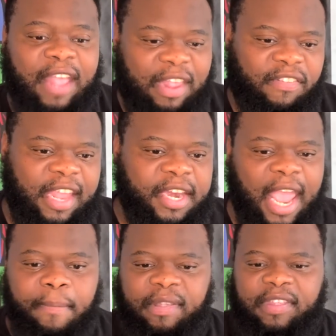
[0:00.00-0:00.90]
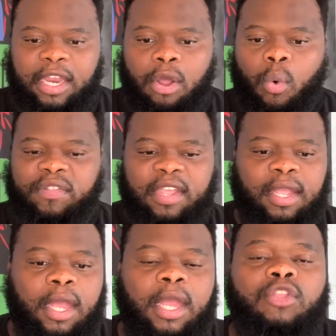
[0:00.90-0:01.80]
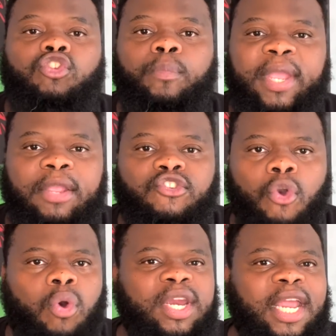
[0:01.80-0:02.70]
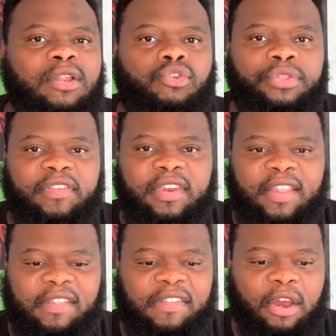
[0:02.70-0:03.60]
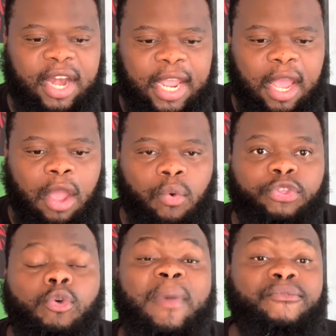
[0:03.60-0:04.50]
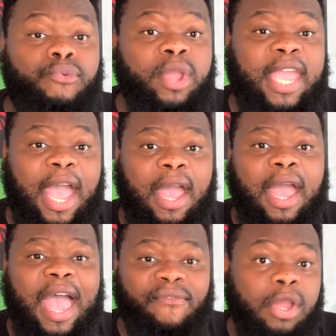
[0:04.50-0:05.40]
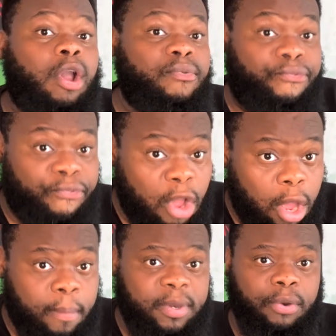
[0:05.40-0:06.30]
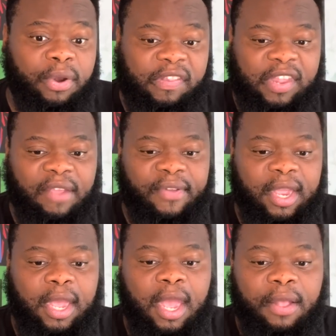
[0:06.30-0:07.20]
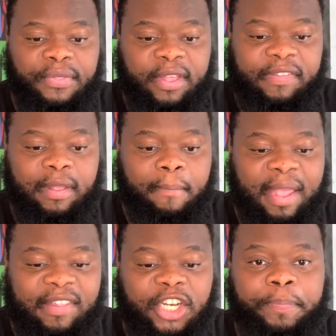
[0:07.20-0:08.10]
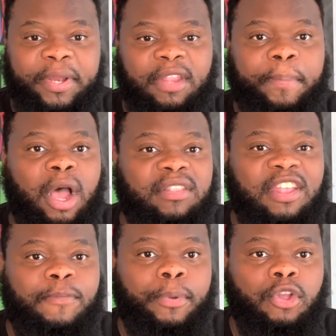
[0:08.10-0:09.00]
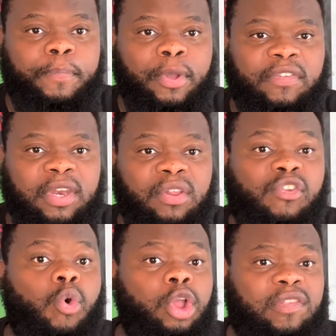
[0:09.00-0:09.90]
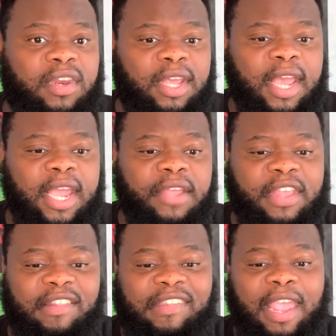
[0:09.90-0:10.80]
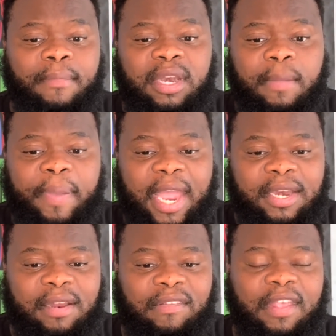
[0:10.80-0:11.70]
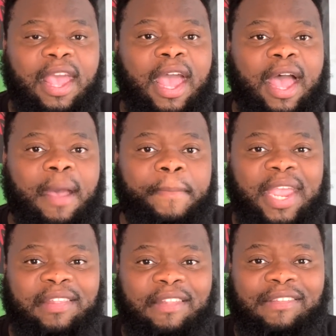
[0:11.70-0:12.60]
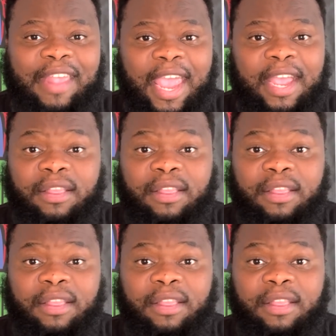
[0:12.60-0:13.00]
As I said, ABC not wanting to be drawn into this necessarily, with Vuka having confirmed receiving this message, but the party spokesperson is quoted in that same Independence piece as saying the